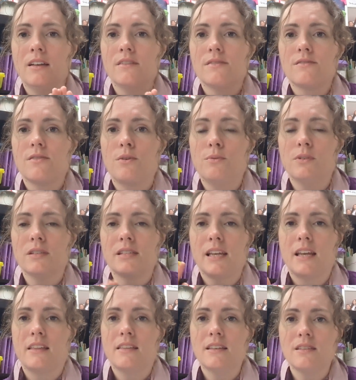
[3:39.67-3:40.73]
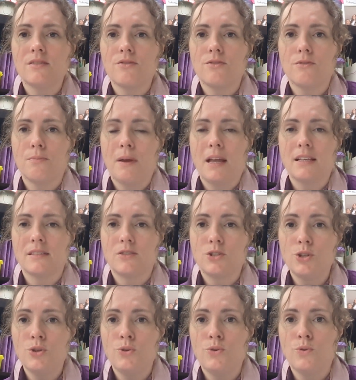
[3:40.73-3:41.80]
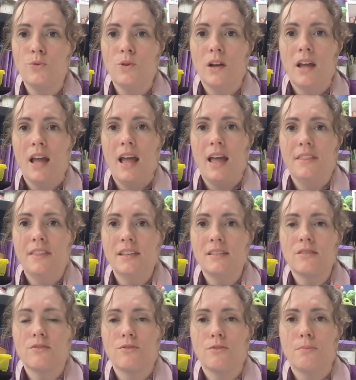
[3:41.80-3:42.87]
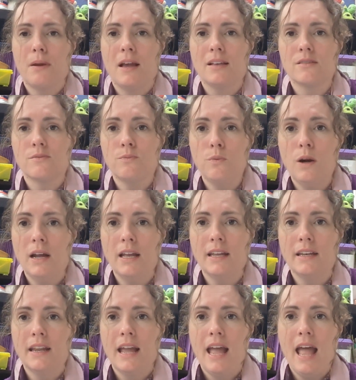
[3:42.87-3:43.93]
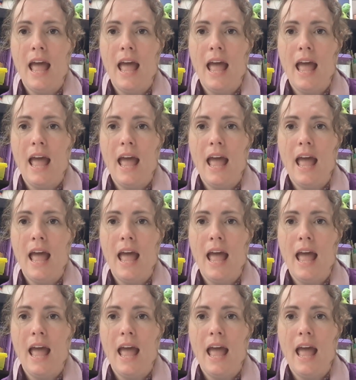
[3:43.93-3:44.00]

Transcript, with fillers: So we'll say this group has two and this group has one.